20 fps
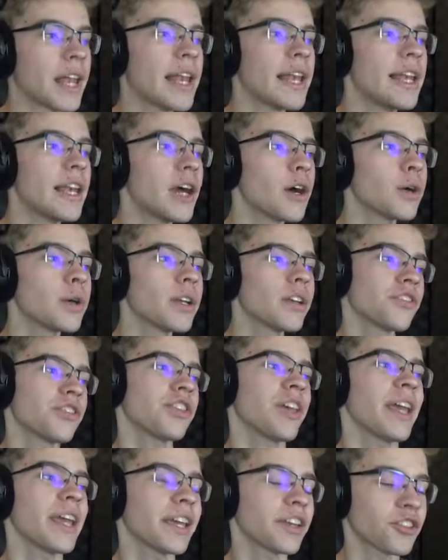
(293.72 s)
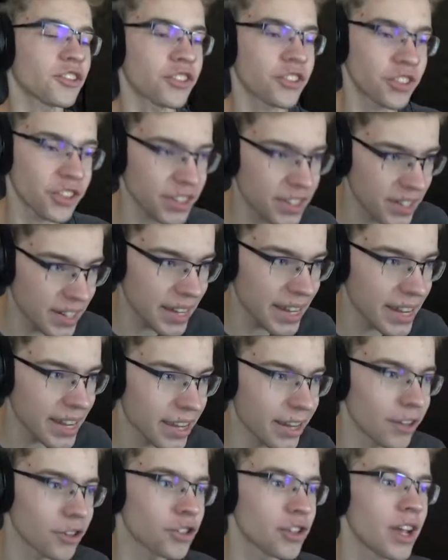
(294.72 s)
The Lotus
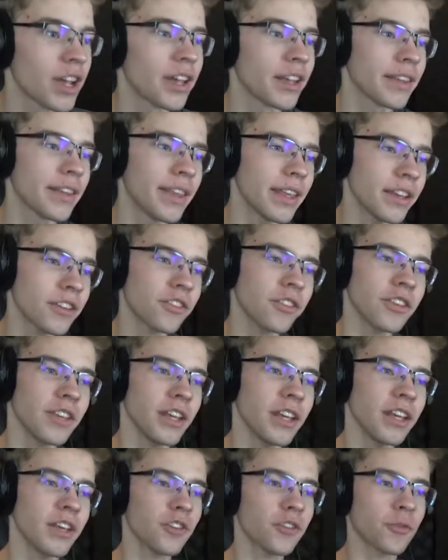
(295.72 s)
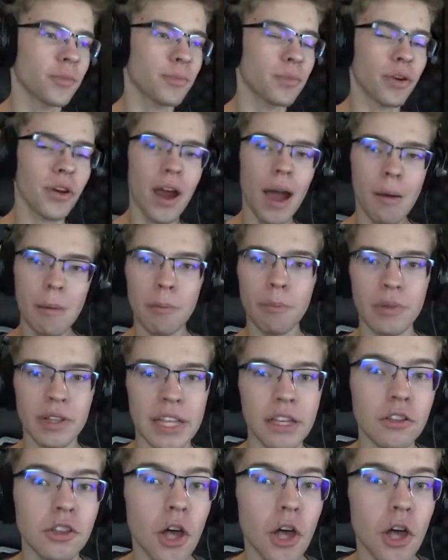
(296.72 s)
Exige. This is probably